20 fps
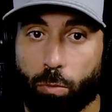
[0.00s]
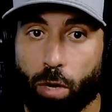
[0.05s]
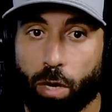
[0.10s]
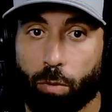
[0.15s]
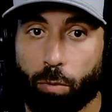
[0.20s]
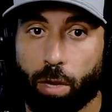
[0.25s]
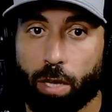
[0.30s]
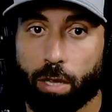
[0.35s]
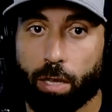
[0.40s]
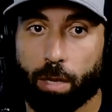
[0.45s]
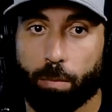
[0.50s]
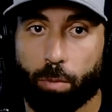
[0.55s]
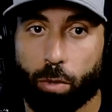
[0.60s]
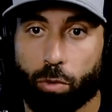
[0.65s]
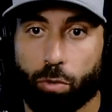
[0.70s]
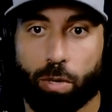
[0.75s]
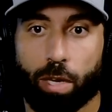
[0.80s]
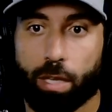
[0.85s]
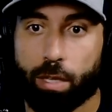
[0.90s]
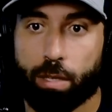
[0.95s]
away, it's like, bro,
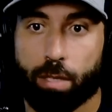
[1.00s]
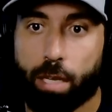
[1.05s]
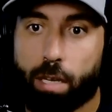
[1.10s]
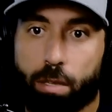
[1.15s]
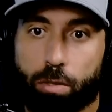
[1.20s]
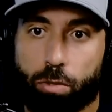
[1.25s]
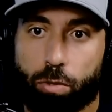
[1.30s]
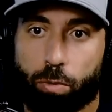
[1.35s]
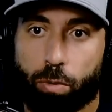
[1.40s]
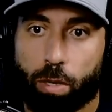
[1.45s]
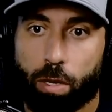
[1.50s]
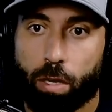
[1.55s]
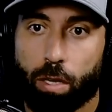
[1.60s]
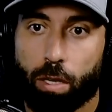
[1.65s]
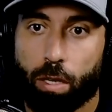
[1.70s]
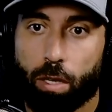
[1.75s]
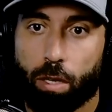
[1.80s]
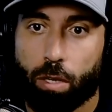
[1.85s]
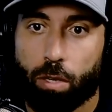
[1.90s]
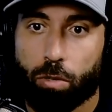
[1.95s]
you're not sticking to it.
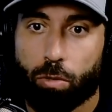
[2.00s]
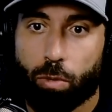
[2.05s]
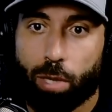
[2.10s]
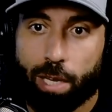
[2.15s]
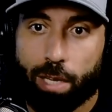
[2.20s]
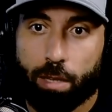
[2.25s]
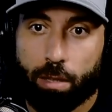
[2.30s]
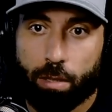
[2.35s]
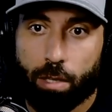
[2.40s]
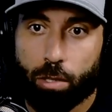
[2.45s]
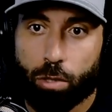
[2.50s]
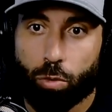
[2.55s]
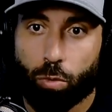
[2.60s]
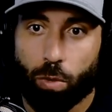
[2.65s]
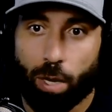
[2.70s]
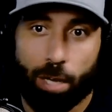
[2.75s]
You got to stick to it.